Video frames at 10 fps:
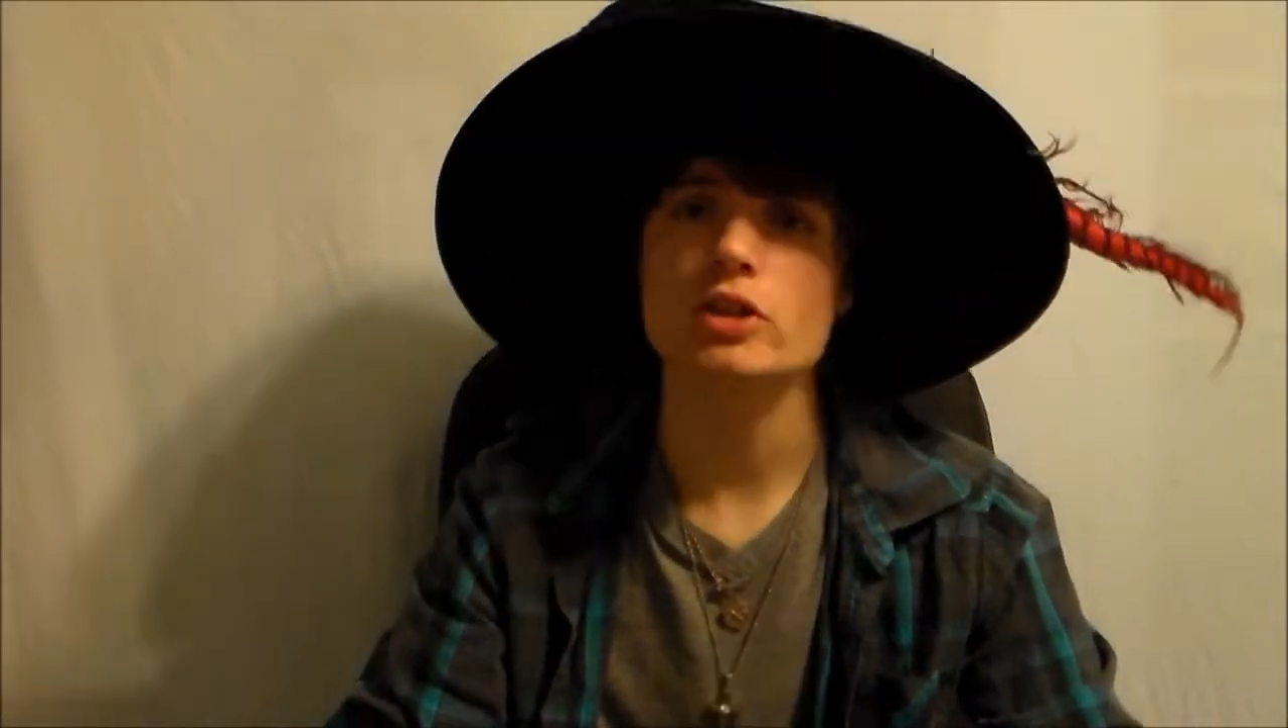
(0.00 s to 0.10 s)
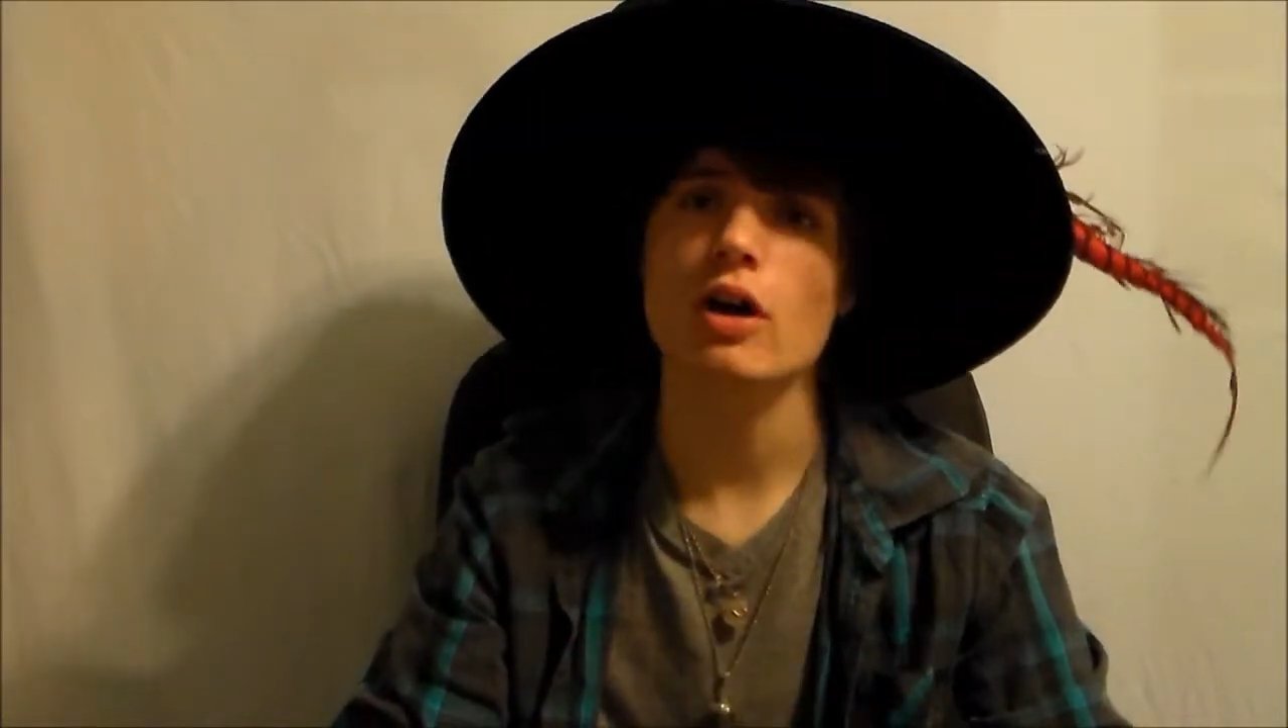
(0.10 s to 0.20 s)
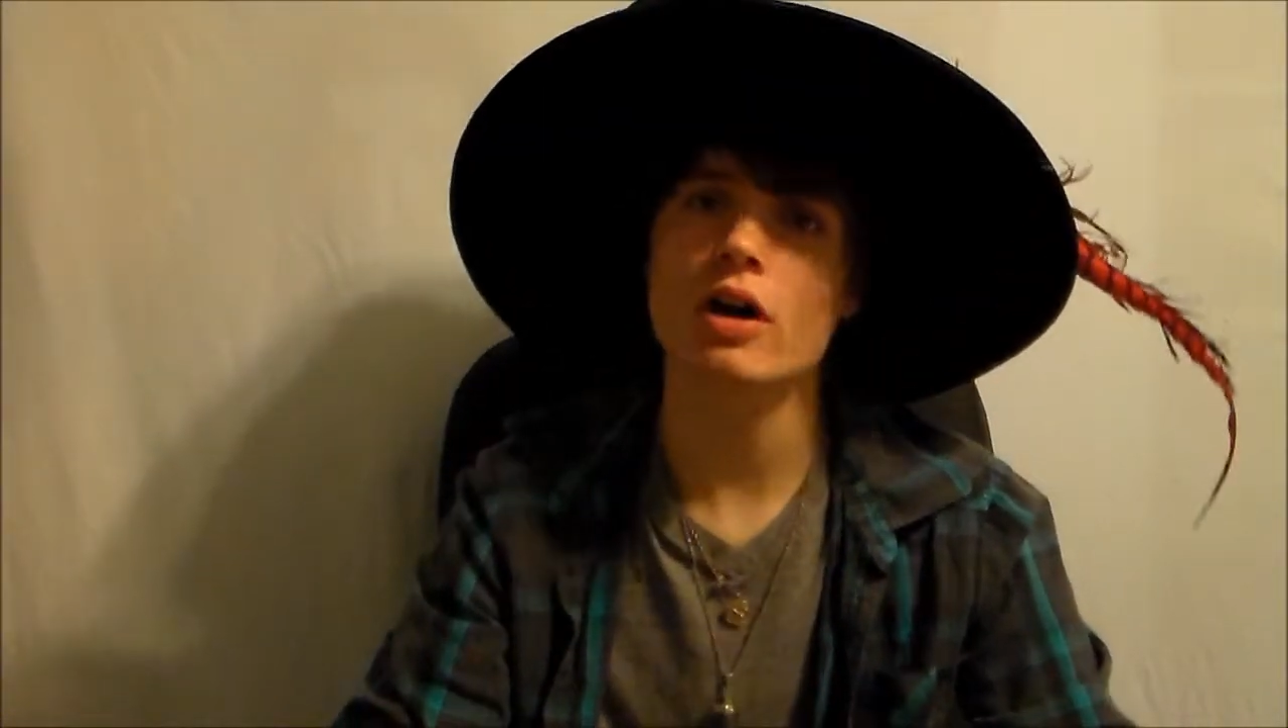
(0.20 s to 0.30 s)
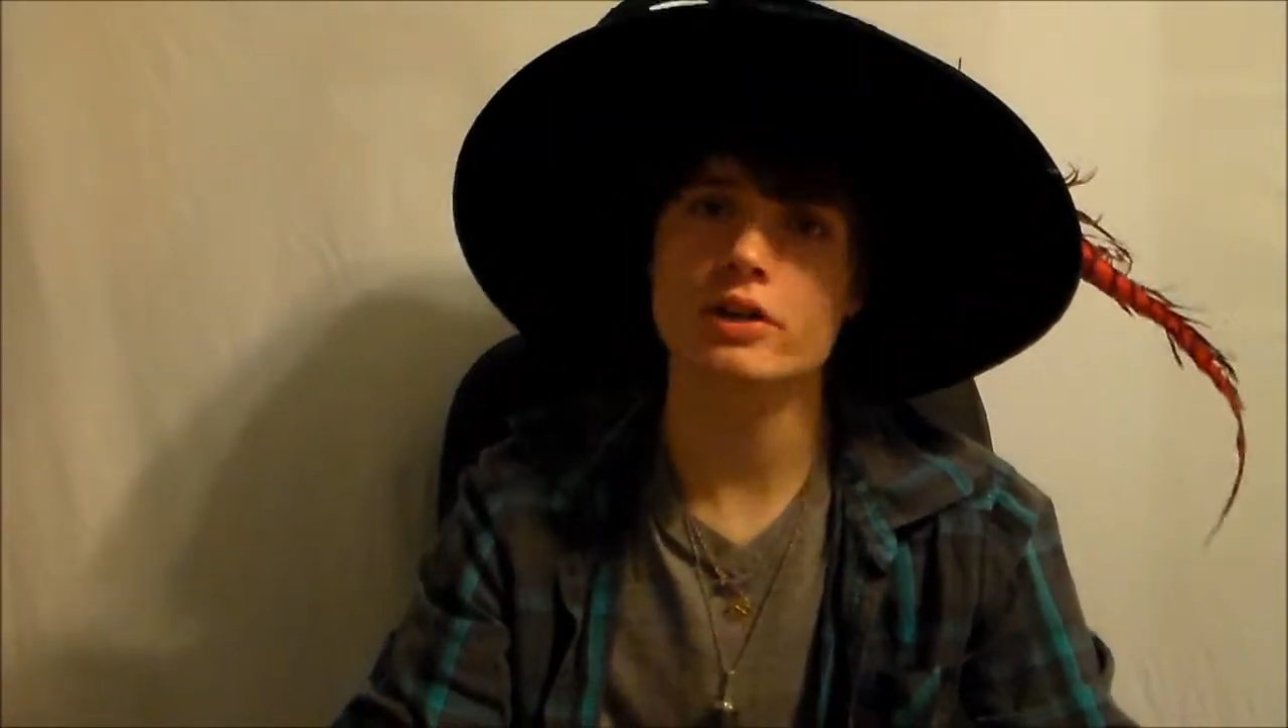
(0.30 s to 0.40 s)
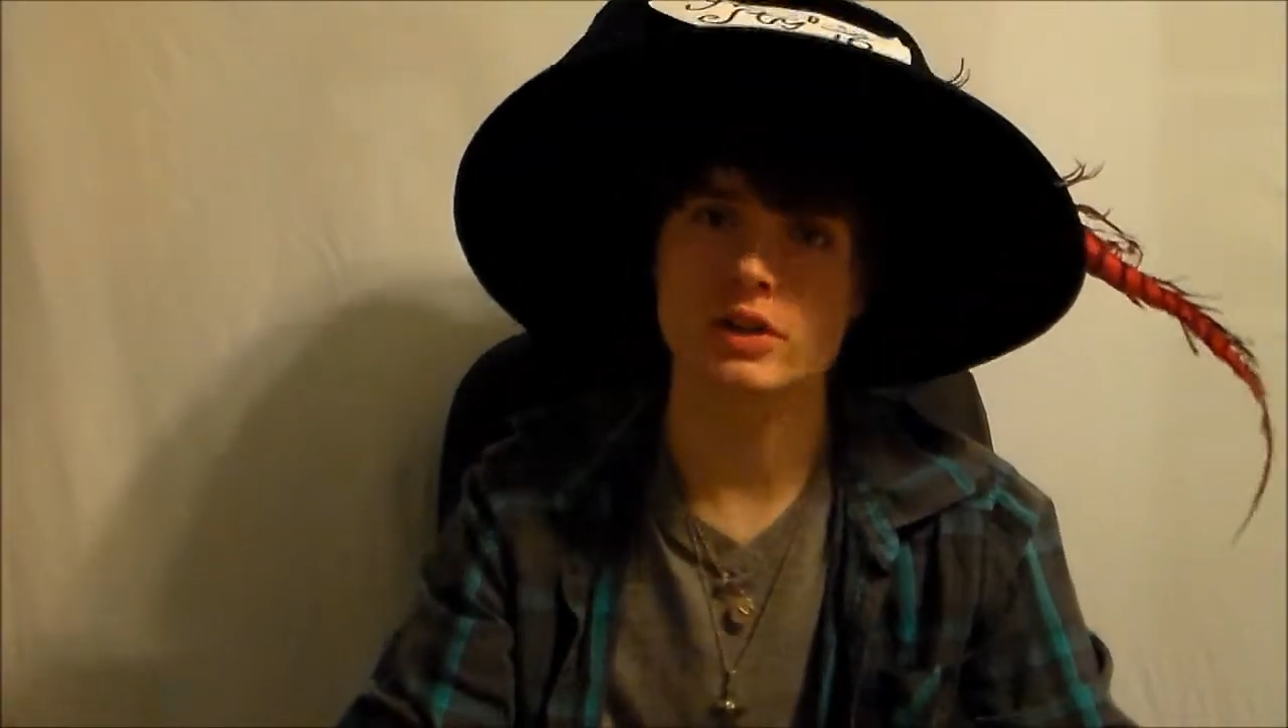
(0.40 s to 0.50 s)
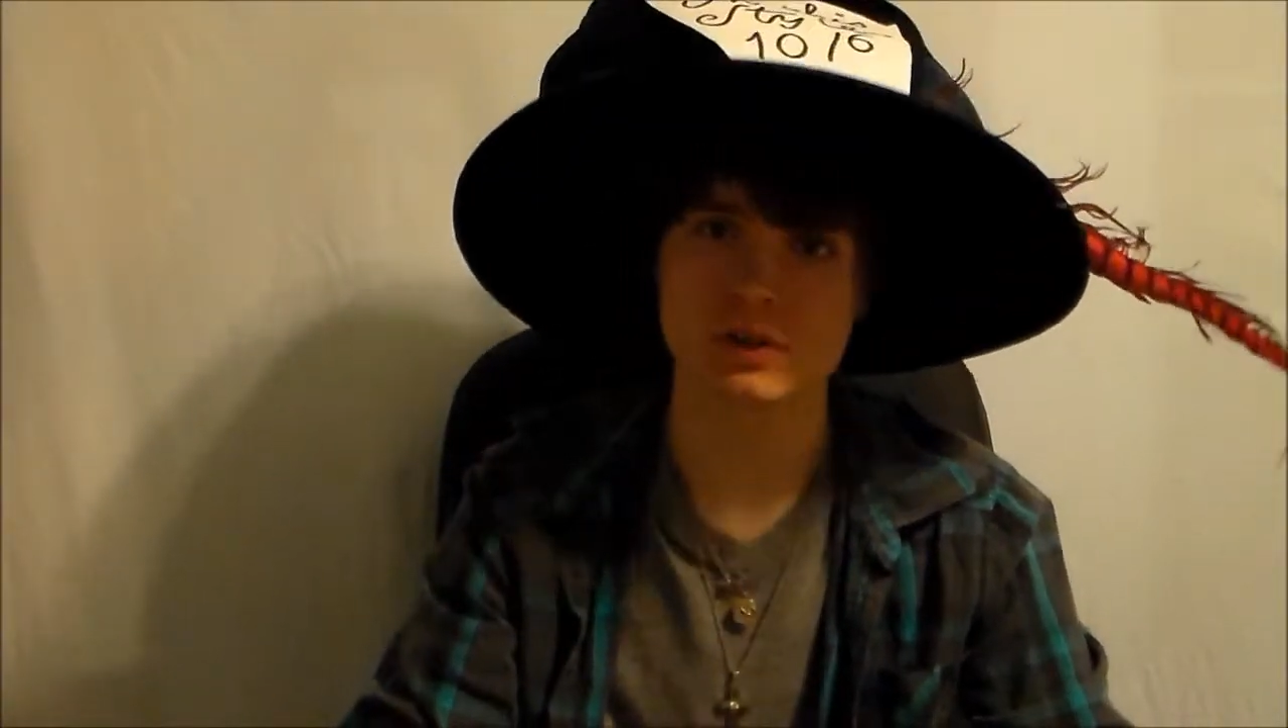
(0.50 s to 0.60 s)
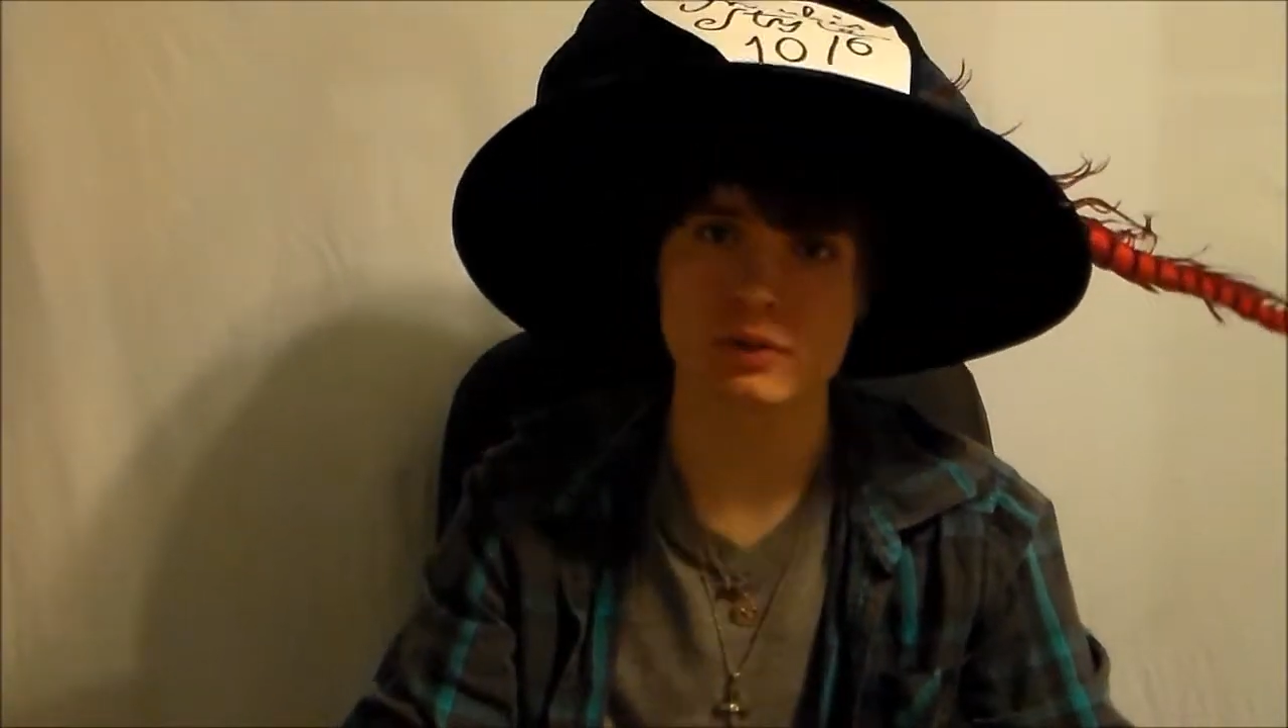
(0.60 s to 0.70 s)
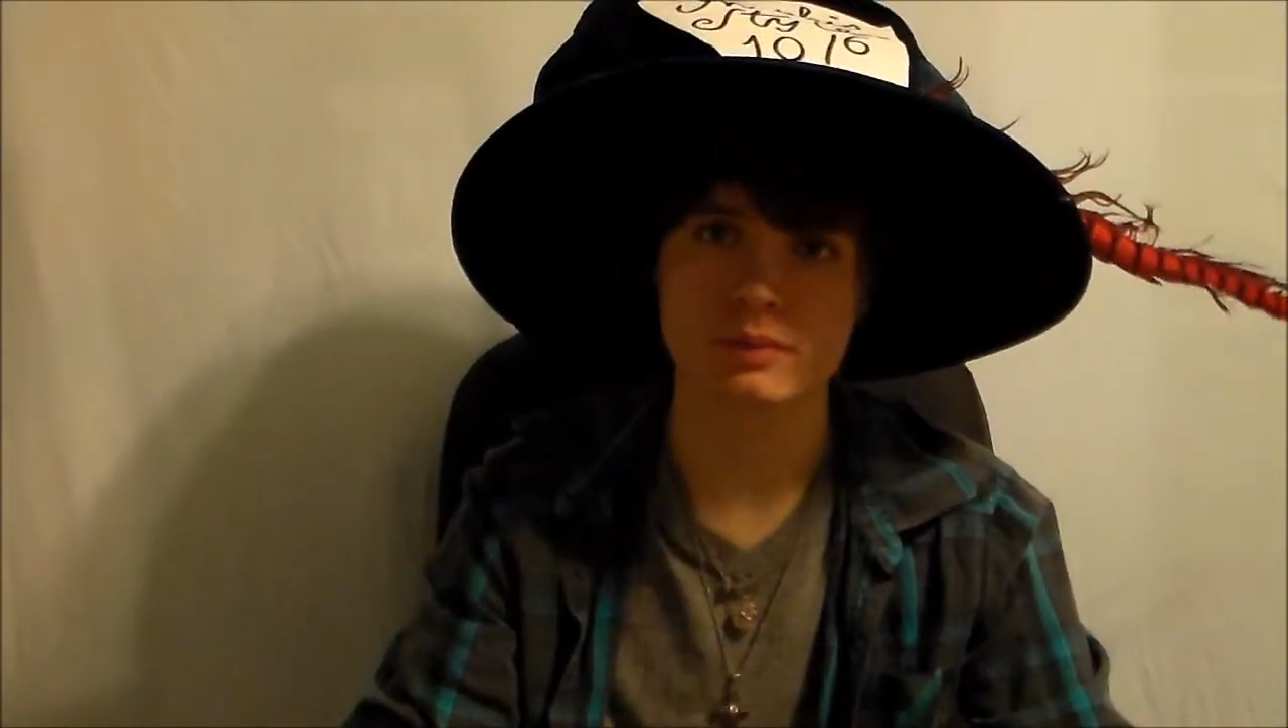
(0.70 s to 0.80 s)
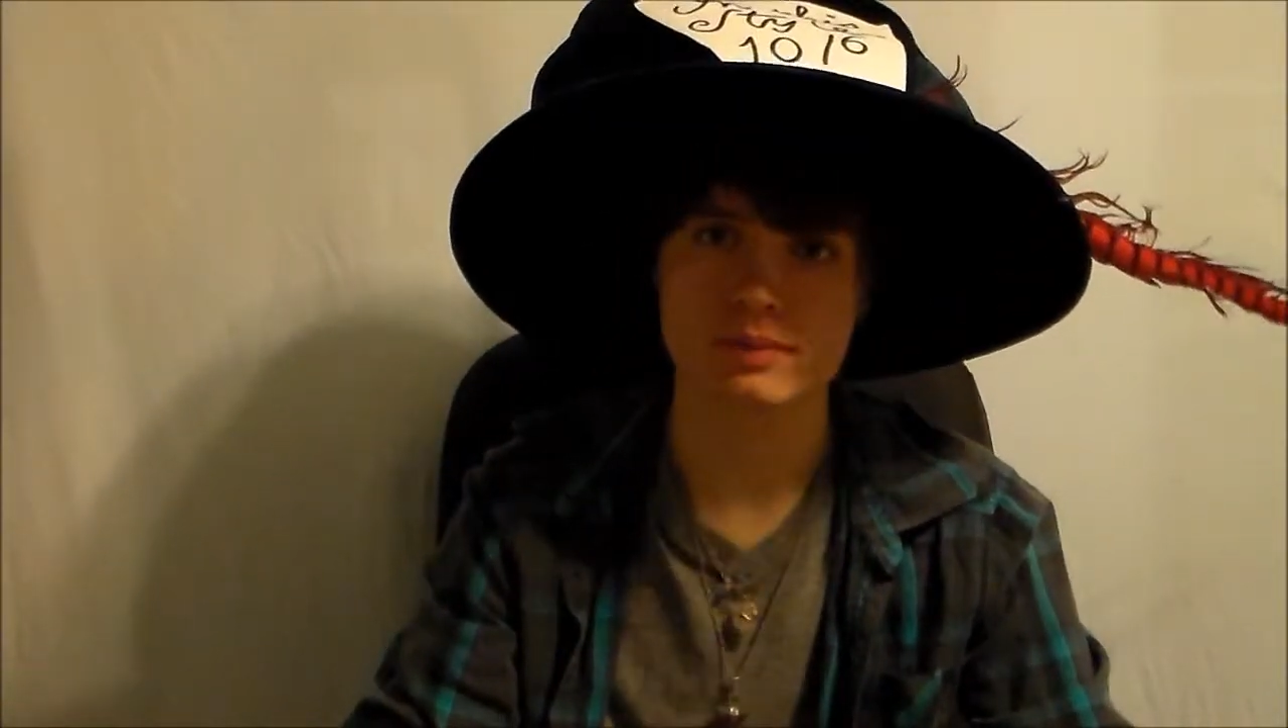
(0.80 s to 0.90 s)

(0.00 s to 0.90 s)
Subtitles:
to talk to you.